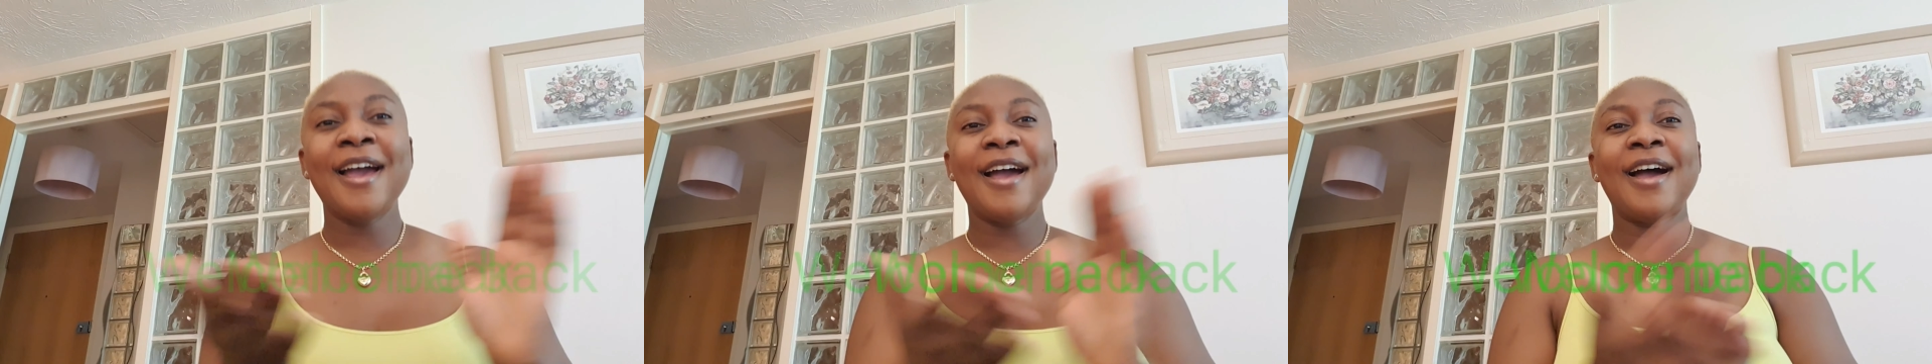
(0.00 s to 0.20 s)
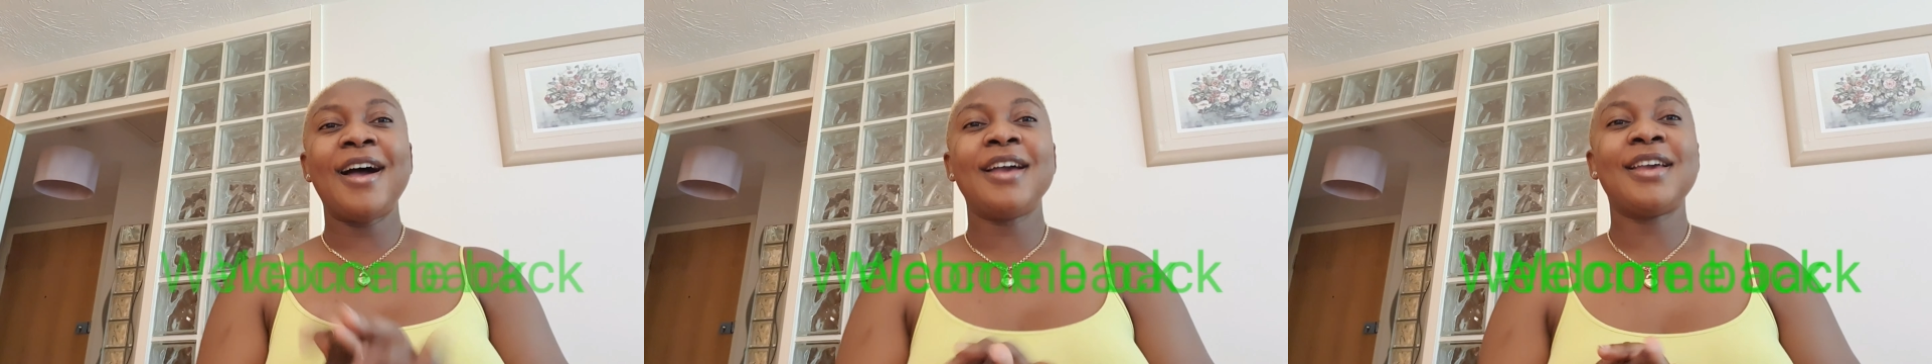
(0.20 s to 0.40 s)

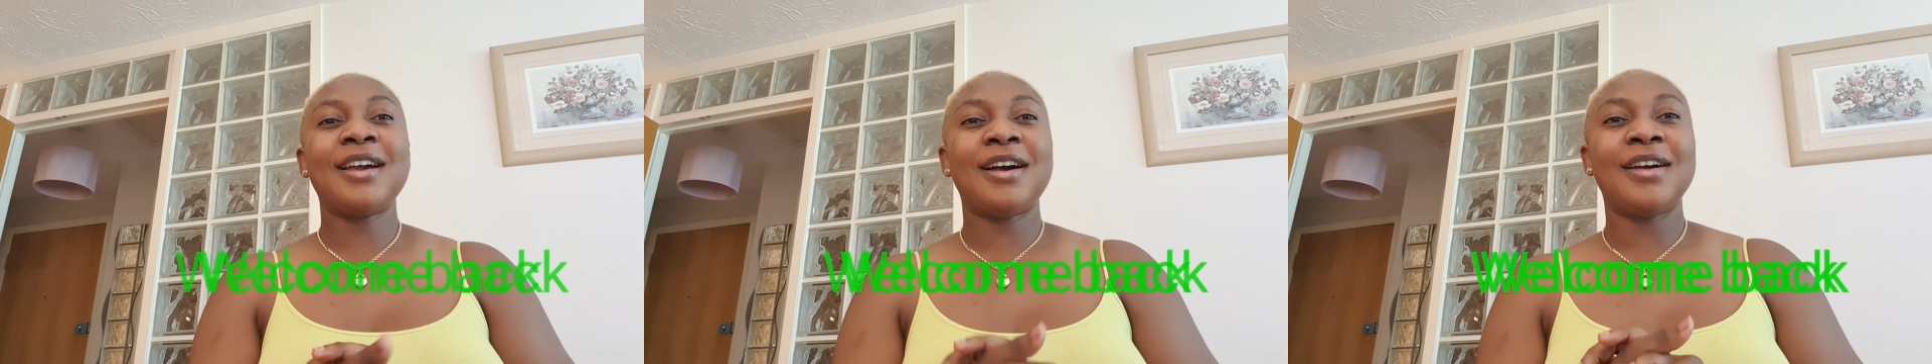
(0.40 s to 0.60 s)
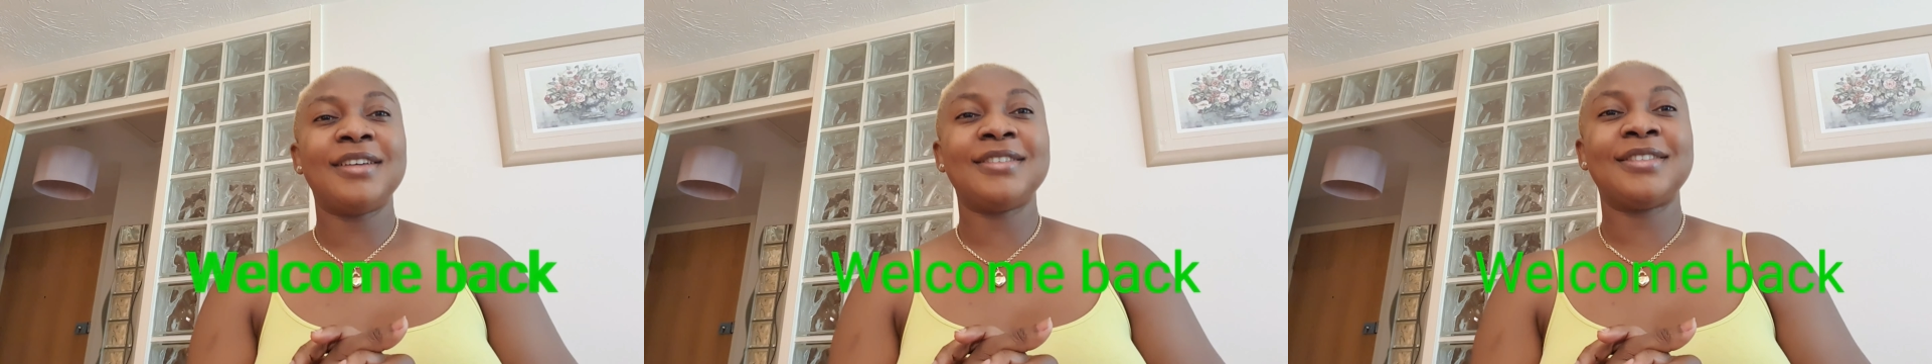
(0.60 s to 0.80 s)
Hi
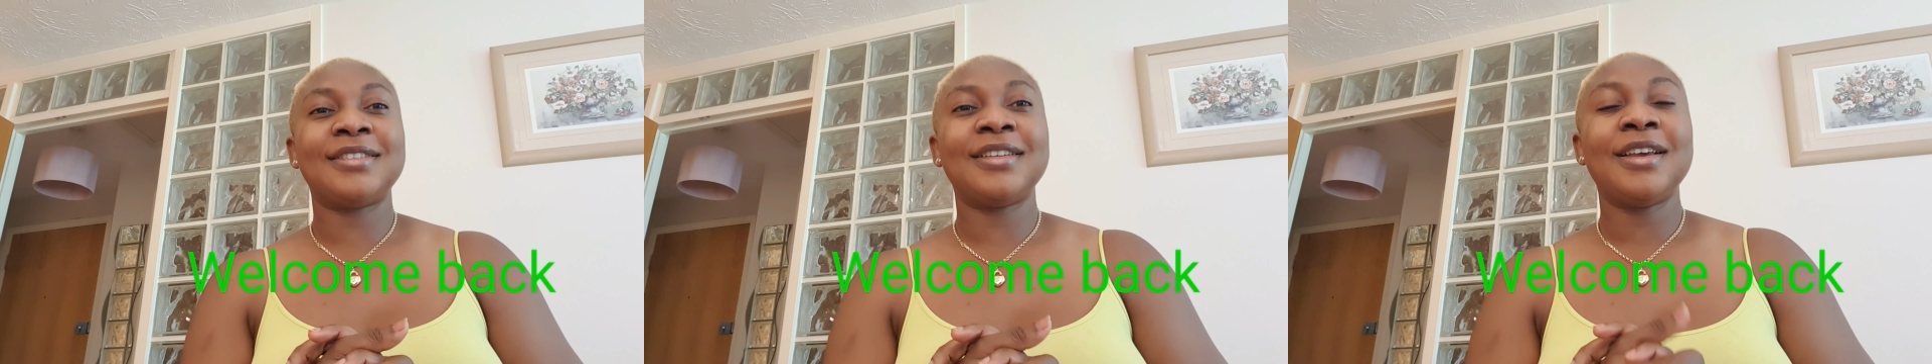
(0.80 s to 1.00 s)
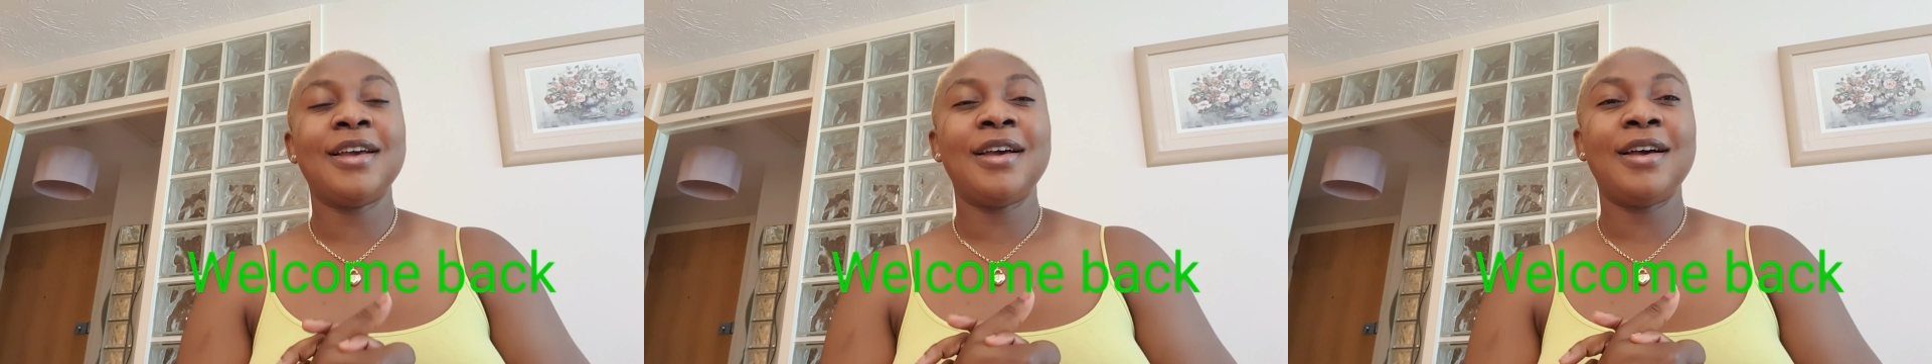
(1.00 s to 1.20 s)

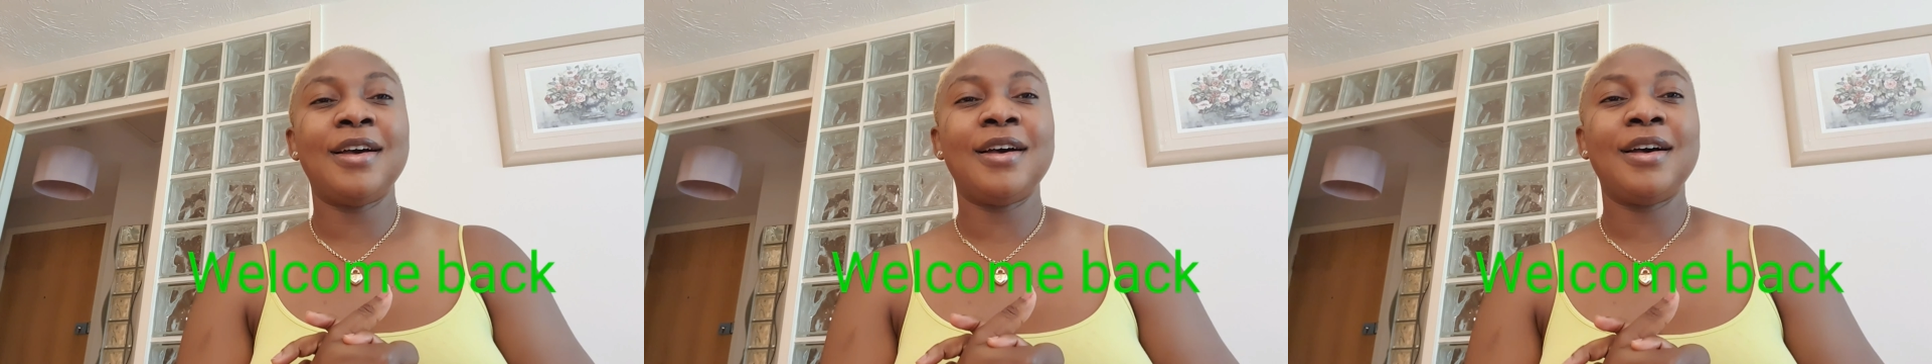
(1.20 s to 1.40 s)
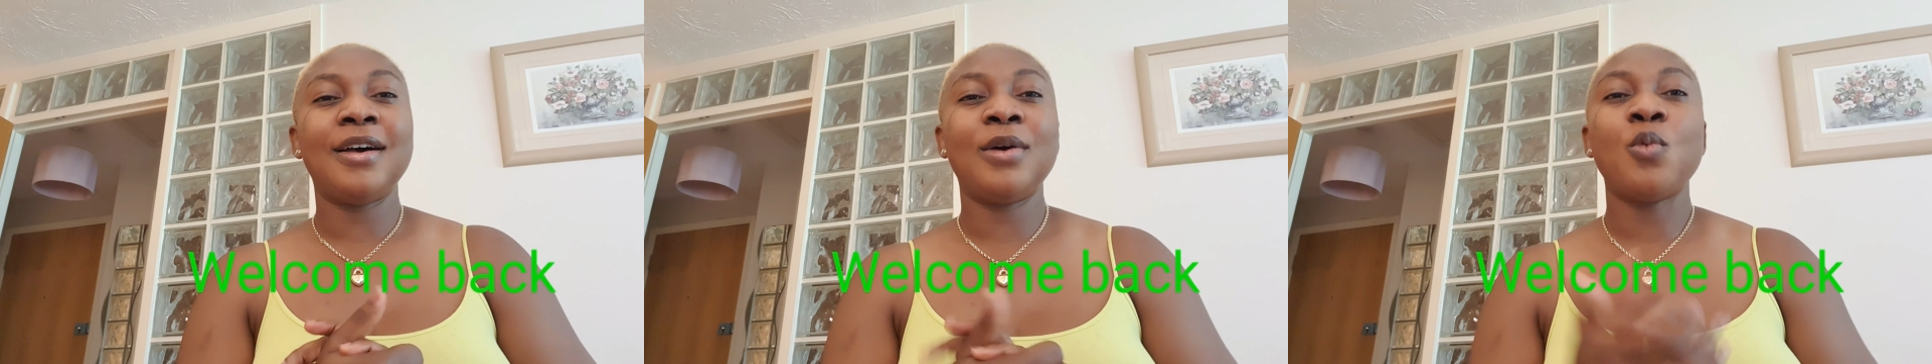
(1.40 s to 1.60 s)
guys,
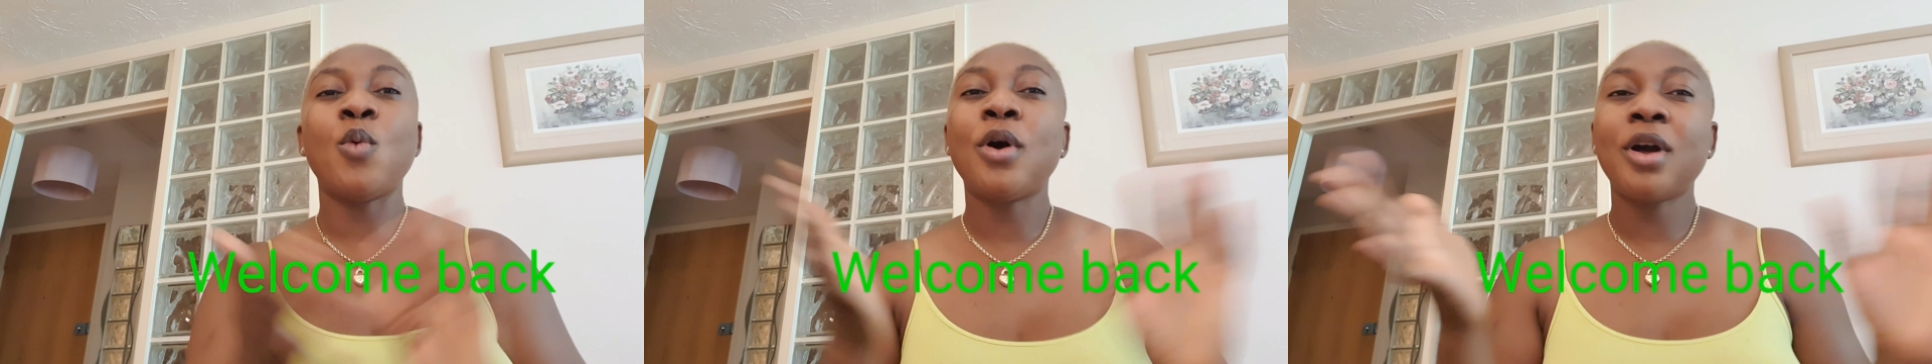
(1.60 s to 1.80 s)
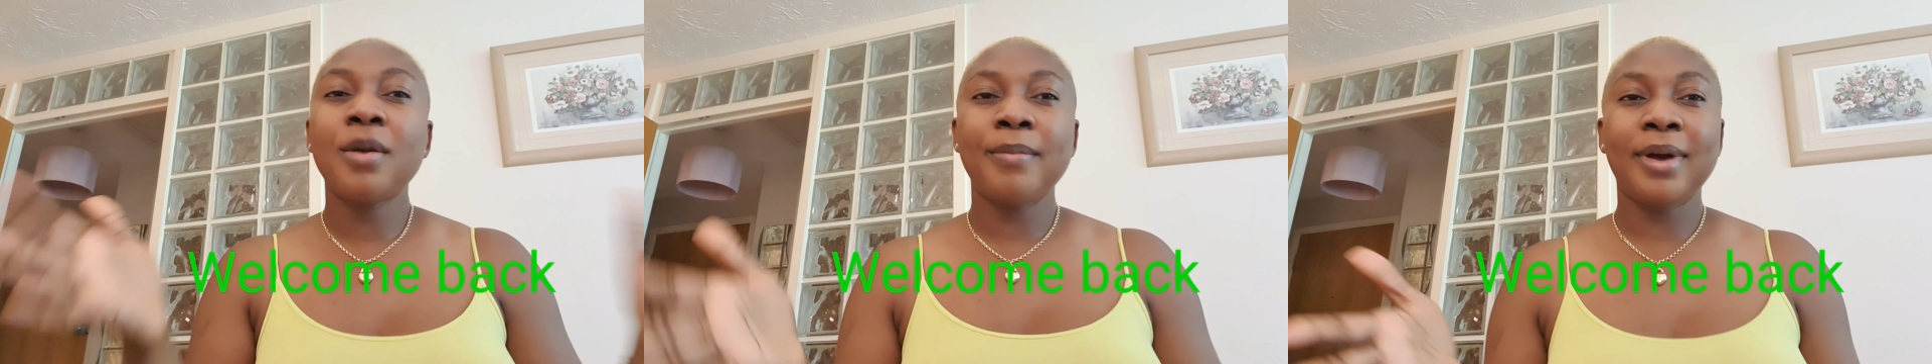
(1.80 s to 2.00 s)
welcome